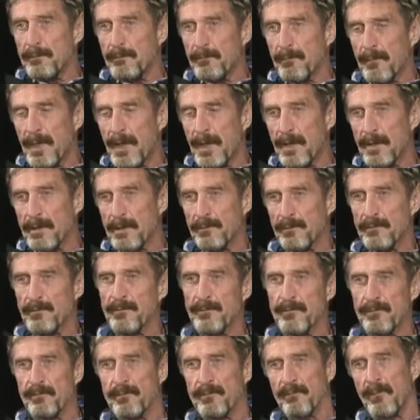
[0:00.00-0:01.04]
Well, there are
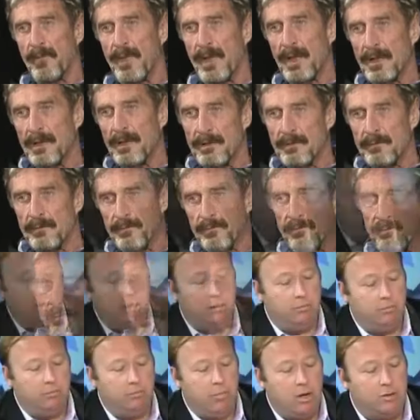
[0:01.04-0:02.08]
laws that
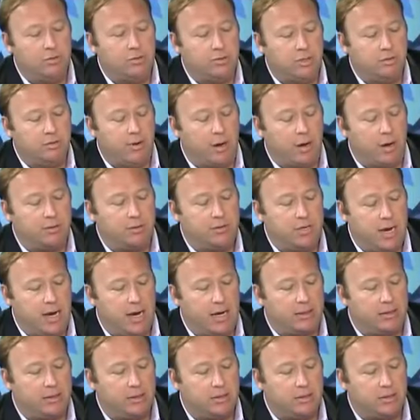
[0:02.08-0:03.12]
uh, most of our
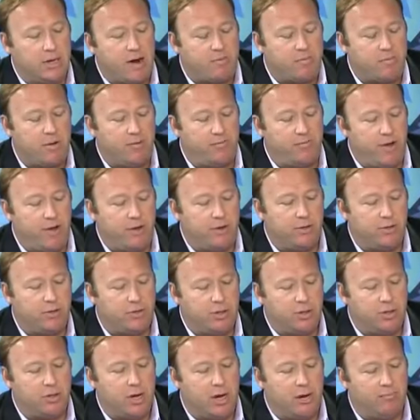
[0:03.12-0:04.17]
tech that's government-funded
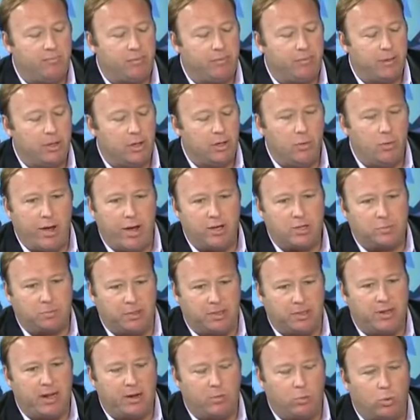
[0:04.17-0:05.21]
should come from the U S,
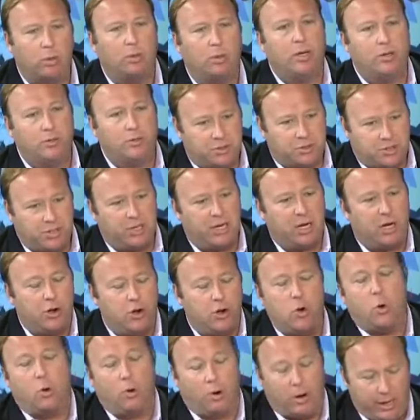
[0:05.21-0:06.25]
but they religiously
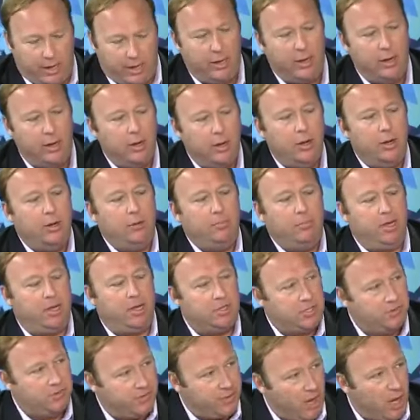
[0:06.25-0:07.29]
ignore it
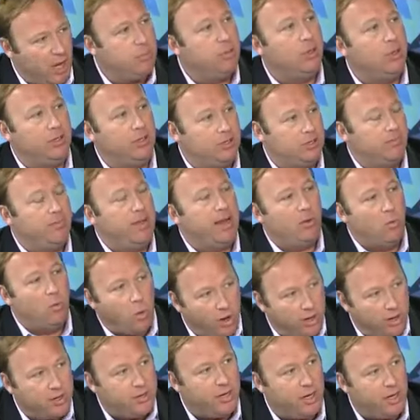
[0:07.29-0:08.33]
because of globalism. They
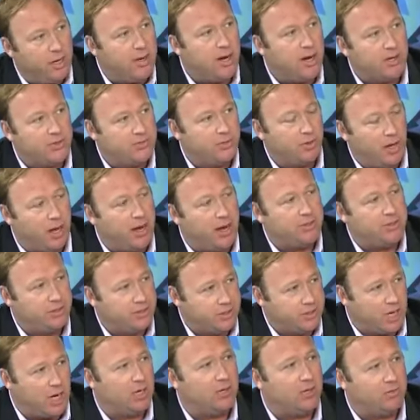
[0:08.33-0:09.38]
want to deindustrialize
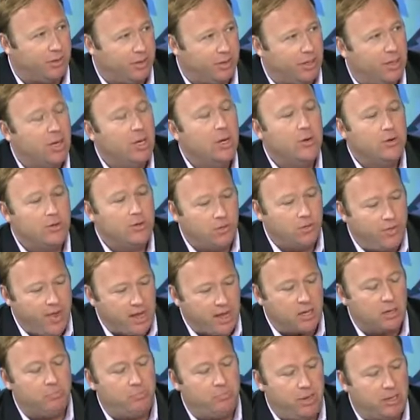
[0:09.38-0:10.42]
this country so
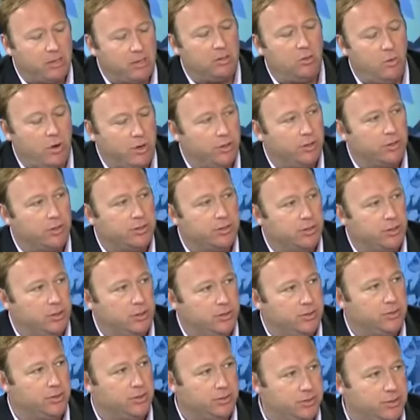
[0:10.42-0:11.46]
they can pick the winners and
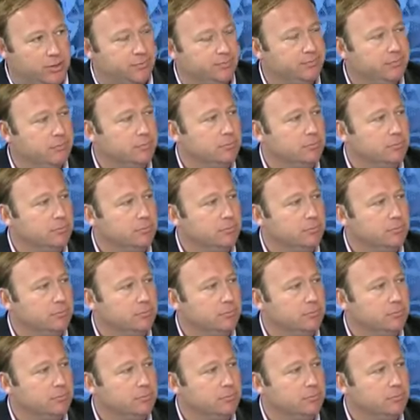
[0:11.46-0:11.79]
losers.